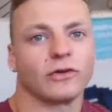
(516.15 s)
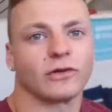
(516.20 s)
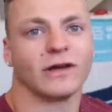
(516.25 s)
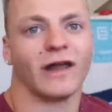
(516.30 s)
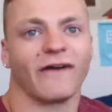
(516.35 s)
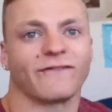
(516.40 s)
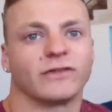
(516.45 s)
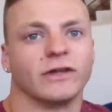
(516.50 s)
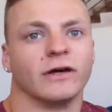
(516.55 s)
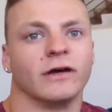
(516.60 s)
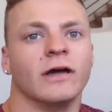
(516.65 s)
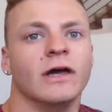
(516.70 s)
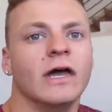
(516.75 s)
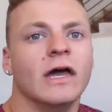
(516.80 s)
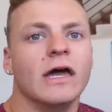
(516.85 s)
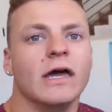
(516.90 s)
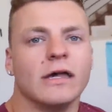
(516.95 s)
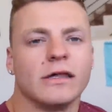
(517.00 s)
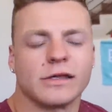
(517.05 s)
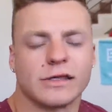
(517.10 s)
You're gonna have to
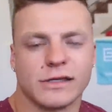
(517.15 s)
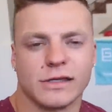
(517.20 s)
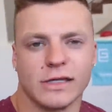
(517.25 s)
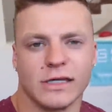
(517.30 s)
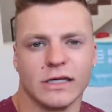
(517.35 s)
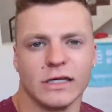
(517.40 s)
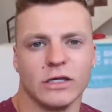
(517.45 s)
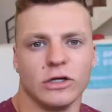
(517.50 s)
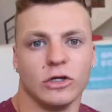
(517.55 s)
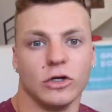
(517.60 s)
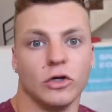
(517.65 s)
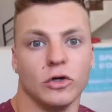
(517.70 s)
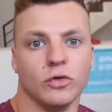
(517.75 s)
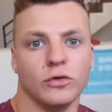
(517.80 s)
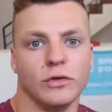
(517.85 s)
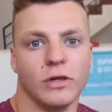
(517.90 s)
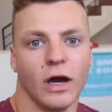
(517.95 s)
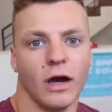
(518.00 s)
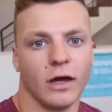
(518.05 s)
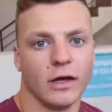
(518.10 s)
see
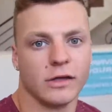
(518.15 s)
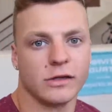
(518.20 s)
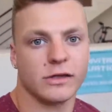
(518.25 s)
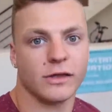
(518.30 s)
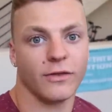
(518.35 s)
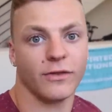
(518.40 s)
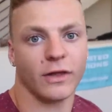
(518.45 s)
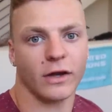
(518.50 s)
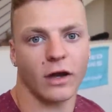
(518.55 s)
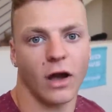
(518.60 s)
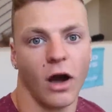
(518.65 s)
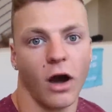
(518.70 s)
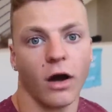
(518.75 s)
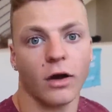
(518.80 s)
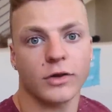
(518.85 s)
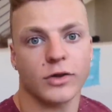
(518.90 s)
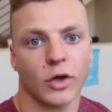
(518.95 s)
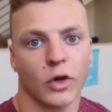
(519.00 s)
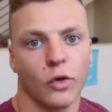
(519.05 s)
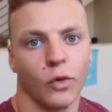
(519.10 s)
who does the
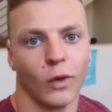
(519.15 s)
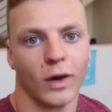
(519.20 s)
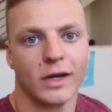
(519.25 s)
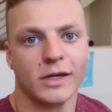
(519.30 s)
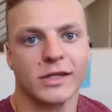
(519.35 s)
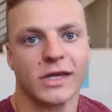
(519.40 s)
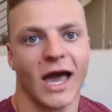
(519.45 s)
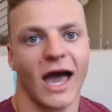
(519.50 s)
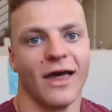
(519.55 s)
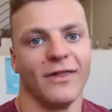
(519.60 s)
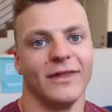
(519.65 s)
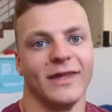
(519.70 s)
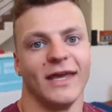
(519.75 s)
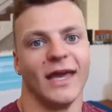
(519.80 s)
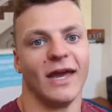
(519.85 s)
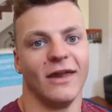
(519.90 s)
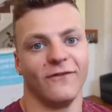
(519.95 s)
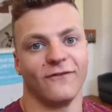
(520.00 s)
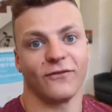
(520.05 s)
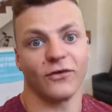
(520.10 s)
consequence at the
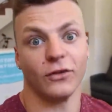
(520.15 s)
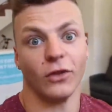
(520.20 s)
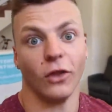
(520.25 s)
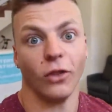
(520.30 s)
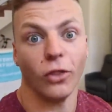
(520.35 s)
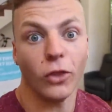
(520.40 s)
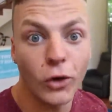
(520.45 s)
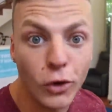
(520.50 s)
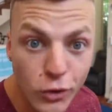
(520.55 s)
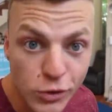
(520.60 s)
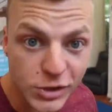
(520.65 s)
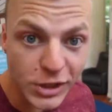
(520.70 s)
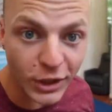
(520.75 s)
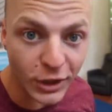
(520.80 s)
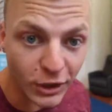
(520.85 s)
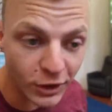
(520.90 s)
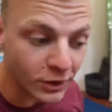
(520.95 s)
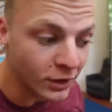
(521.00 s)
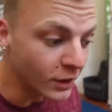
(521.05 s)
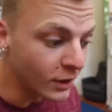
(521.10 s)
end for the
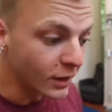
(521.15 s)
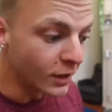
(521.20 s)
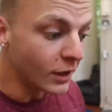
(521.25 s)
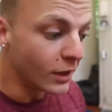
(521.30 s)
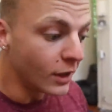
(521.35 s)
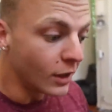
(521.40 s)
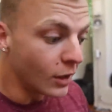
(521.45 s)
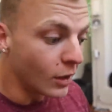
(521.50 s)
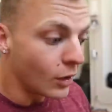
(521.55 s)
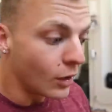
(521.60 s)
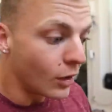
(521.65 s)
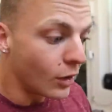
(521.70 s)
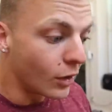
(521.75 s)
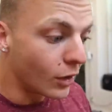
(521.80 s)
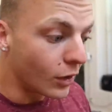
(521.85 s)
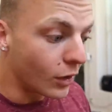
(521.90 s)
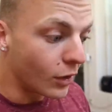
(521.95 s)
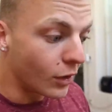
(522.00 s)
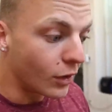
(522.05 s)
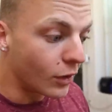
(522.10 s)
loser.
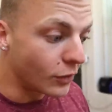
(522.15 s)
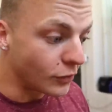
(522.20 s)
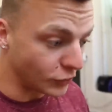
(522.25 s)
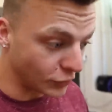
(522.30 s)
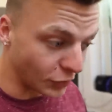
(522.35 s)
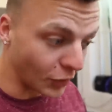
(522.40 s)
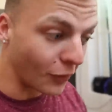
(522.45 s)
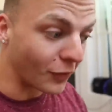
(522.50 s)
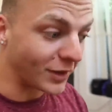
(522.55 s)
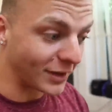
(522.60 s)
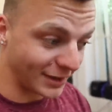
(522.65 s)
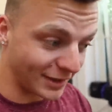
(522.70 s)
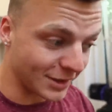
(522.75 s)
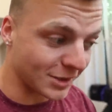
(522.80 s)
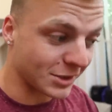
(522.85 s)
All right. You know what it